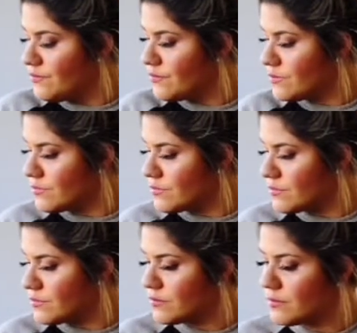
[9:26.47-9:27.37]

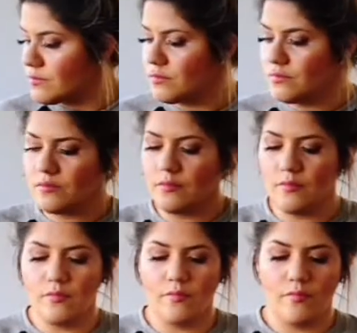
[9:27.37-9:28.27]

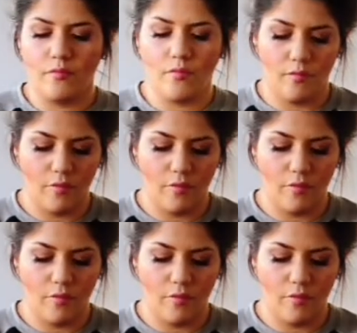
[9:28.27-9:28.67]
(no one is talking)